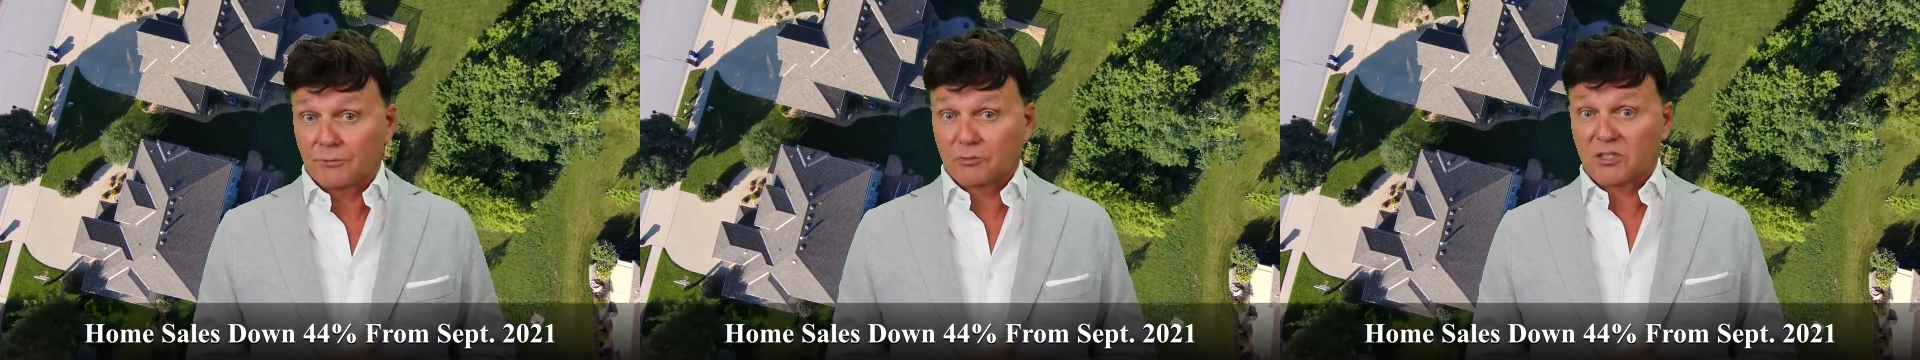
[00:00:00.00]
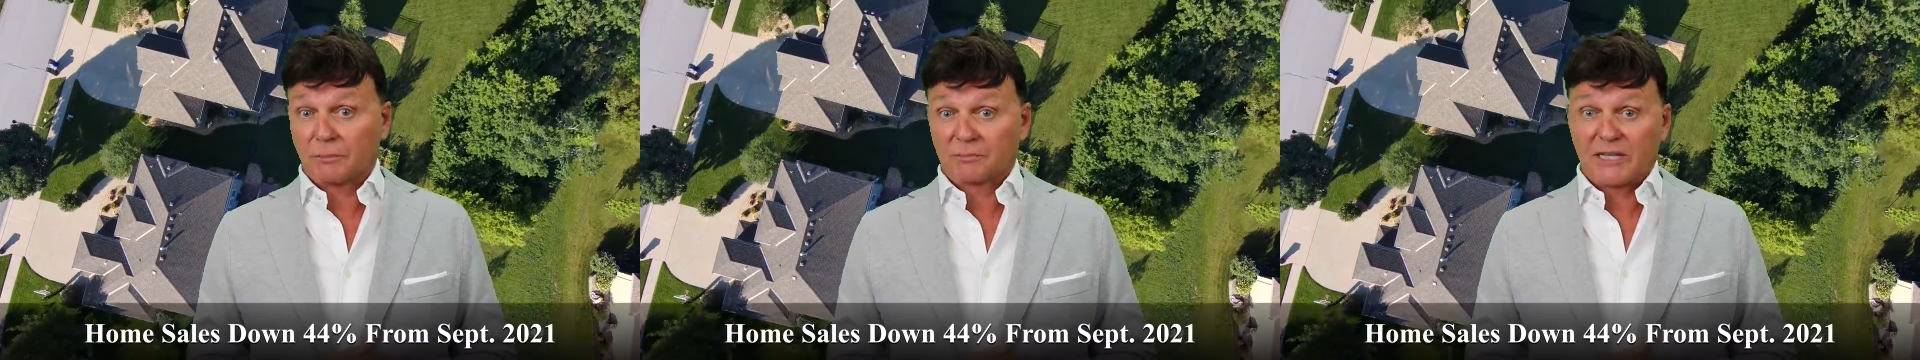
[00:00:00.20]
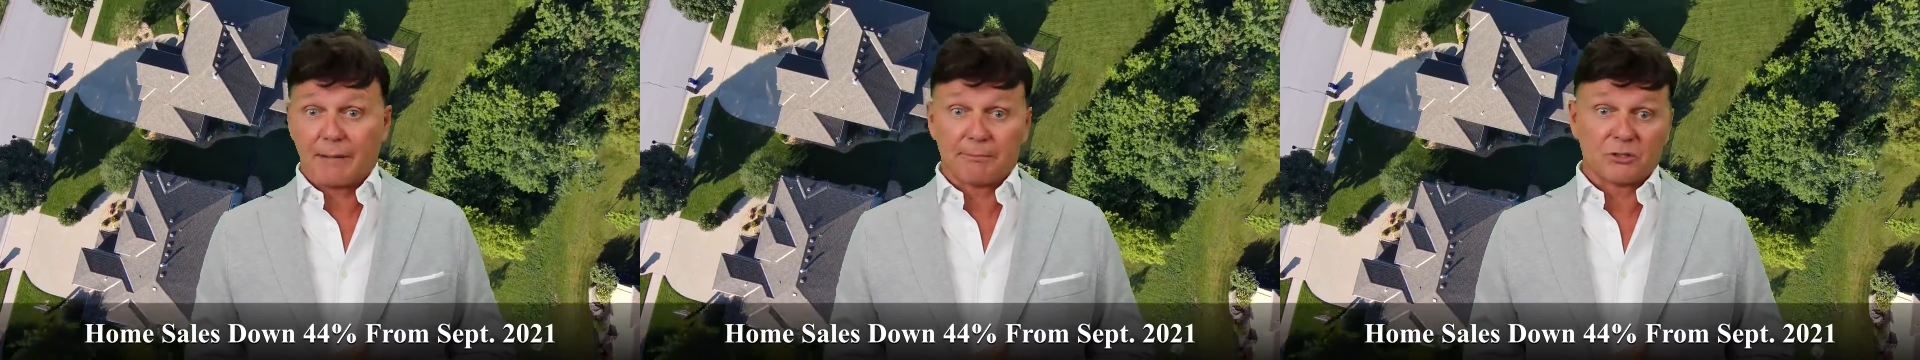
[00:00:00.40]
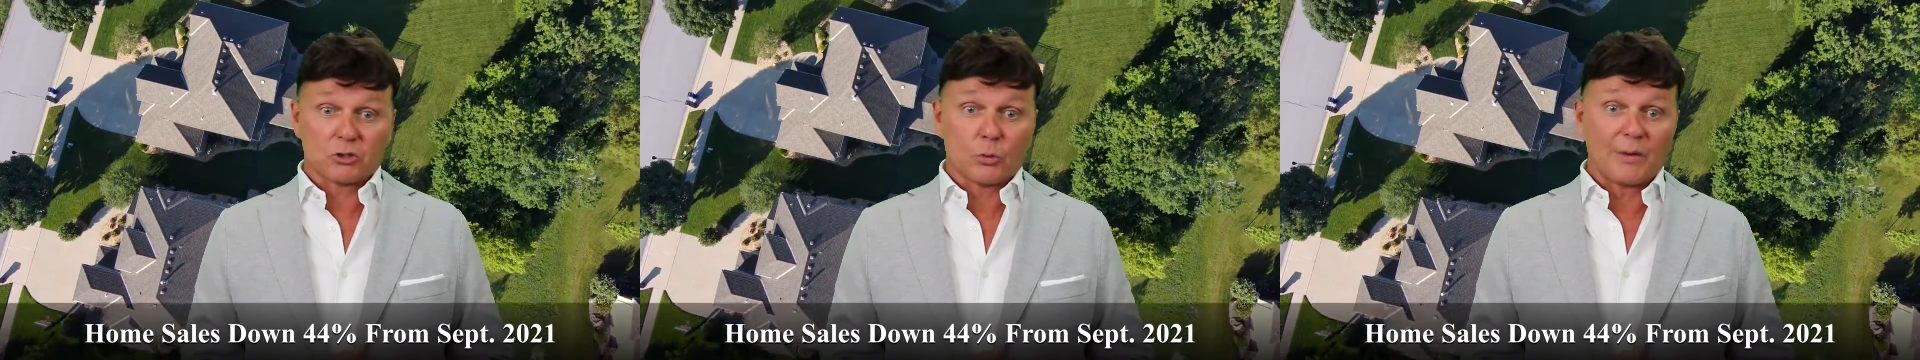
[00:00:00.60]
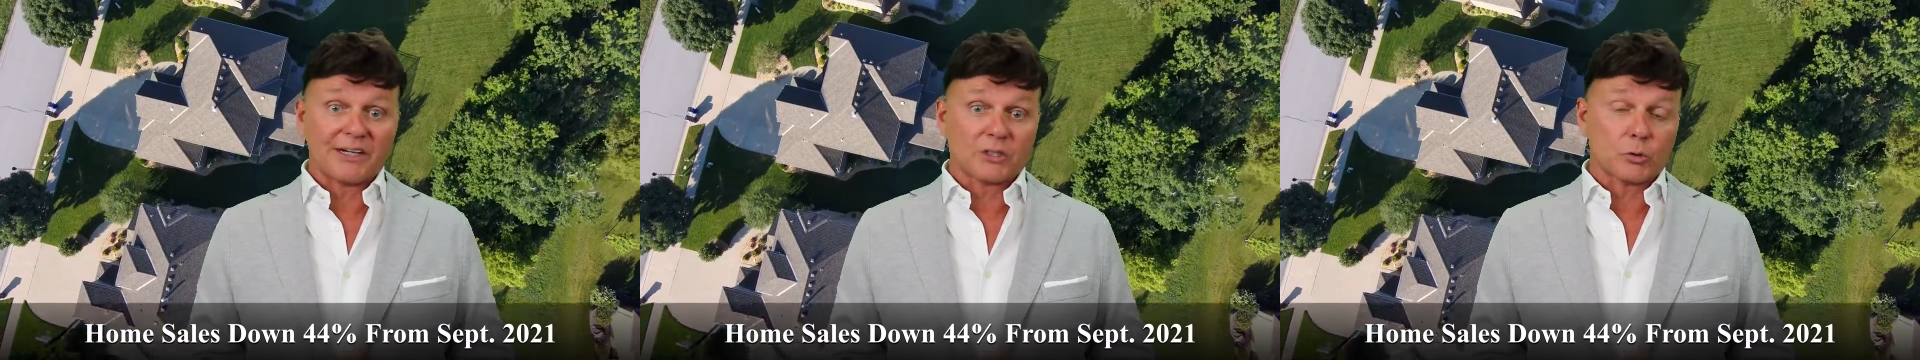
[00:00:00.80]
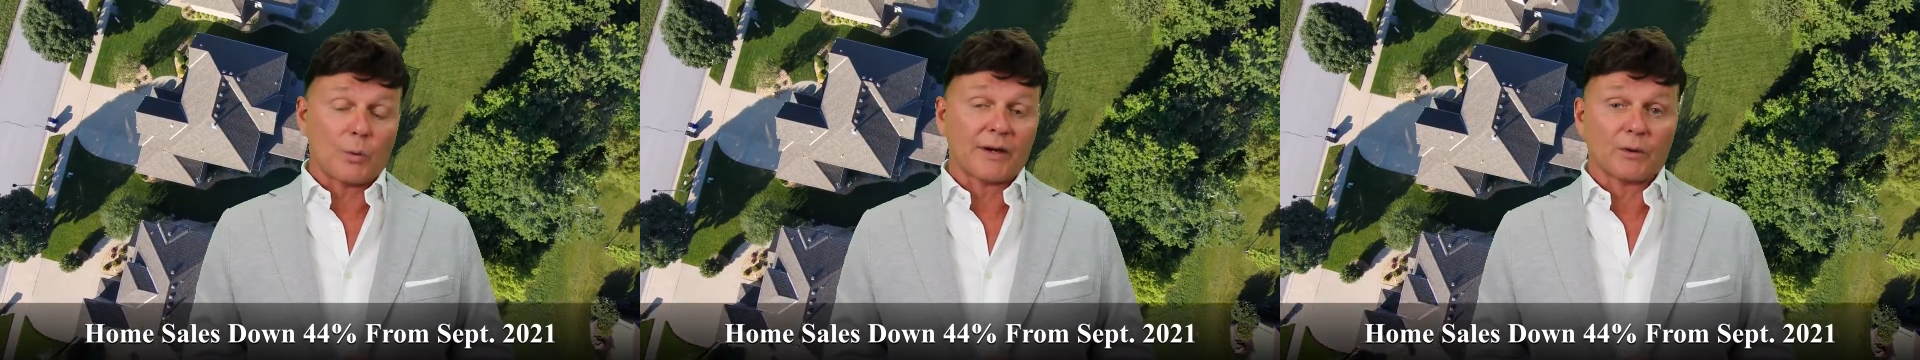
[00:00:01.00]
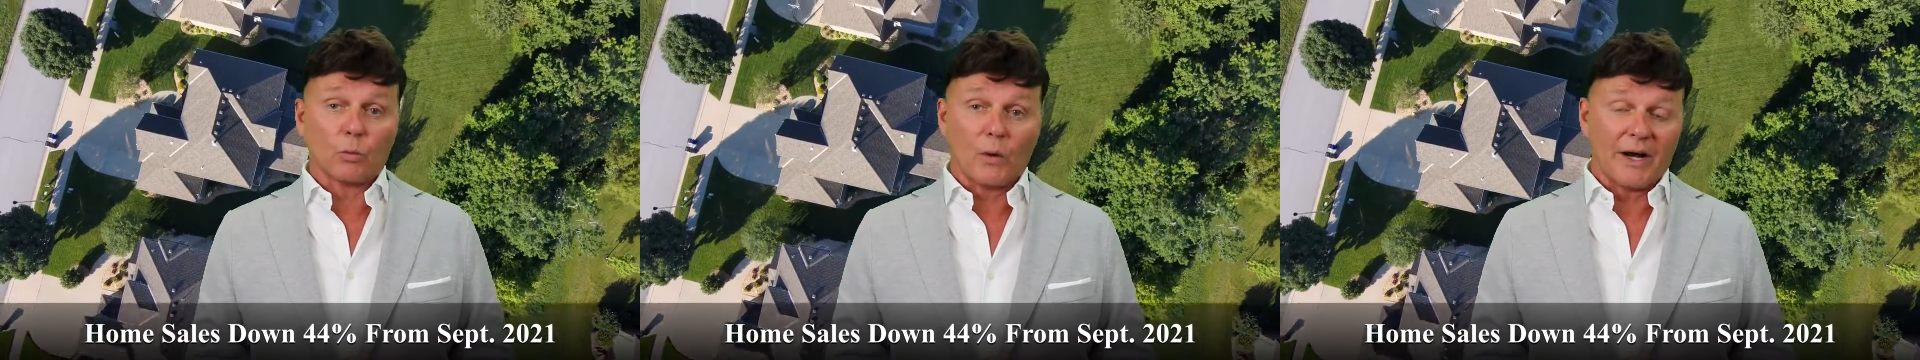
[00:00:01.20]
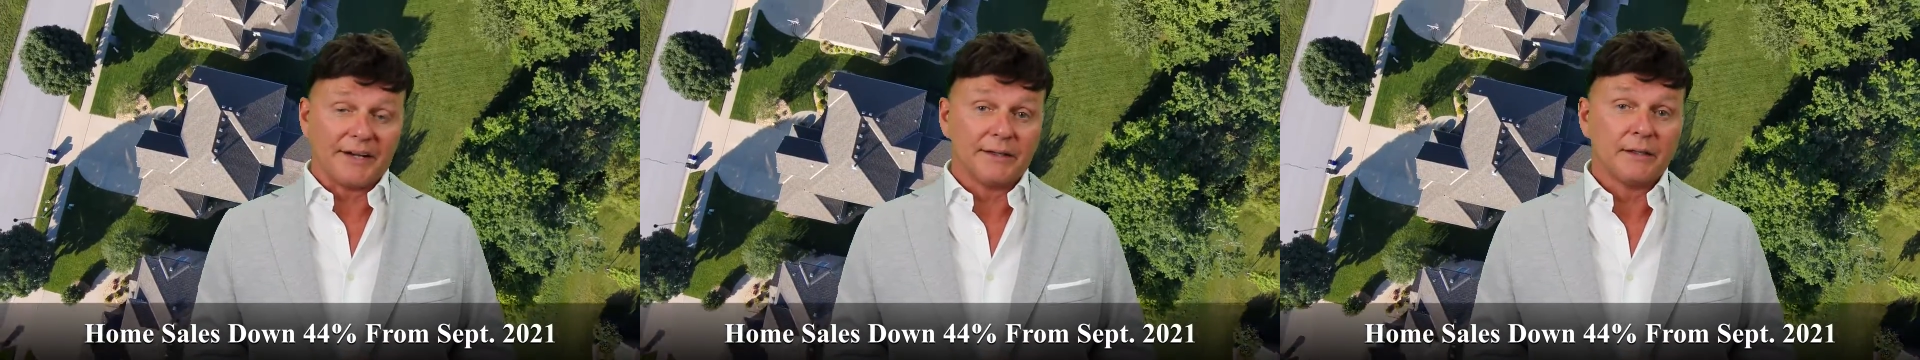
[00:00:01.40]
from September
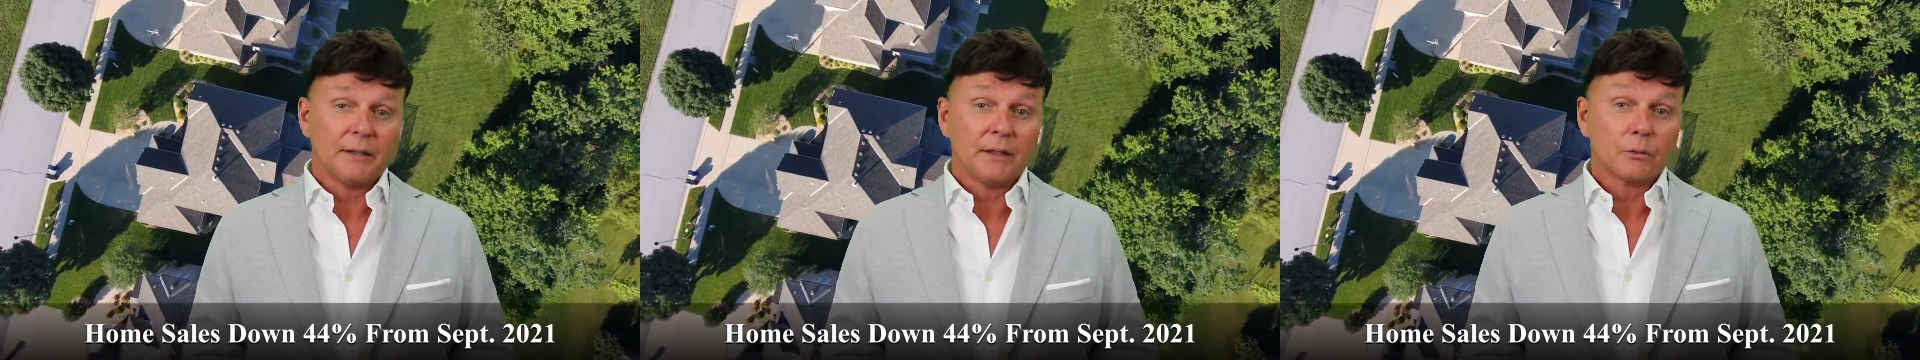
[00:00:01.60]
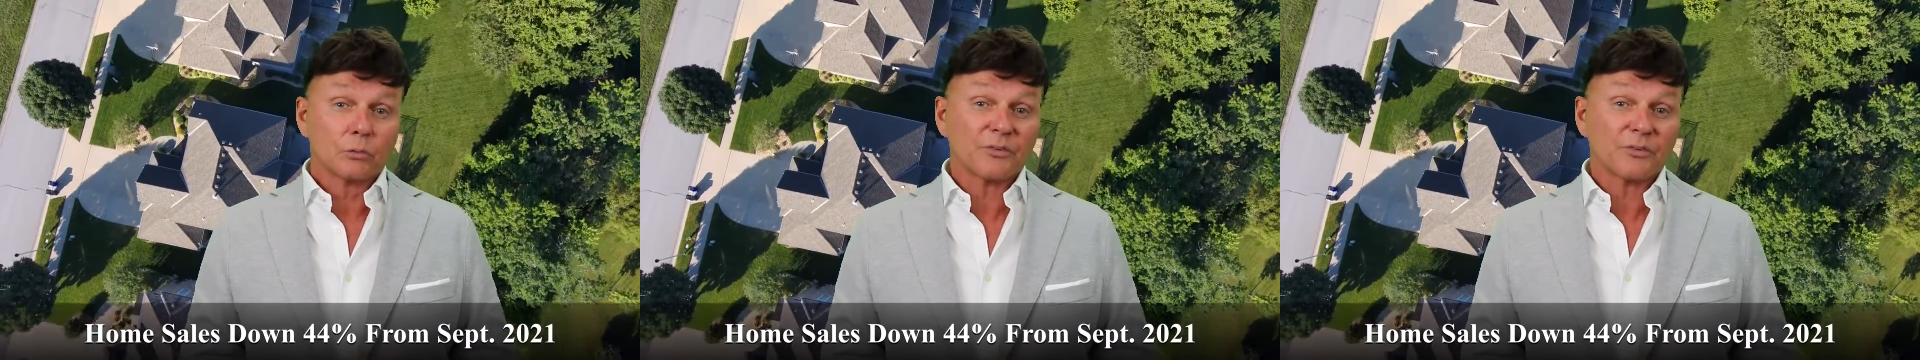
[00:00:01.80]
2021,